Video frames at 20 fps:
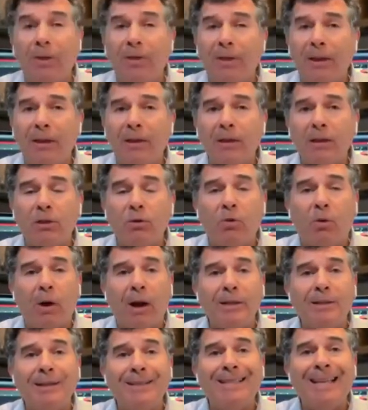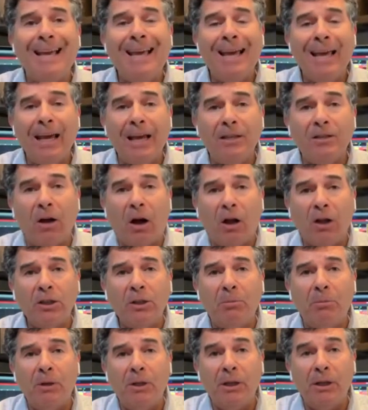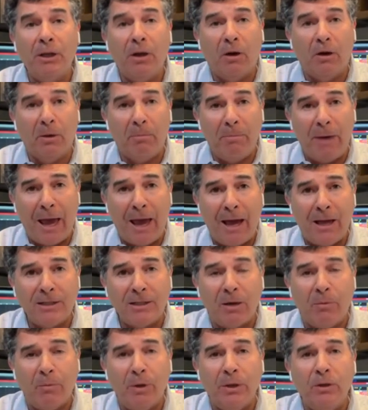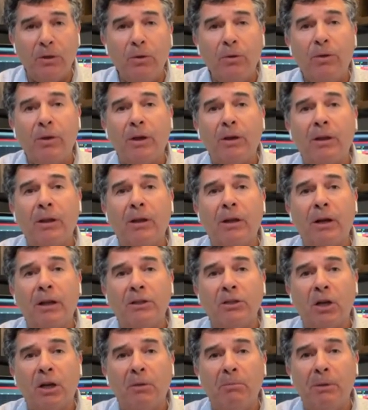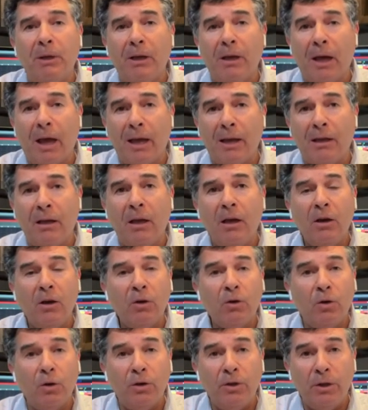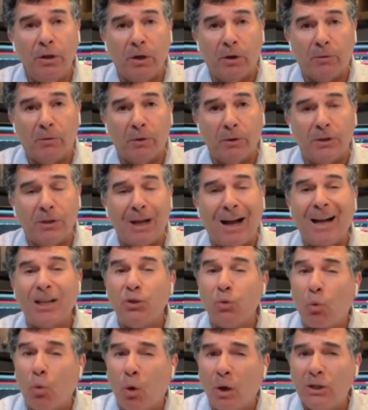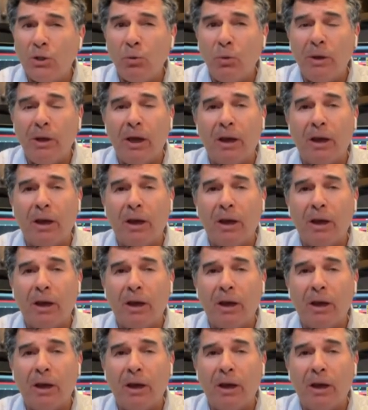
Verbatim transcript: We think this crisis is ultimately going to pass, and we do think that it's going to be a good year for stocks once we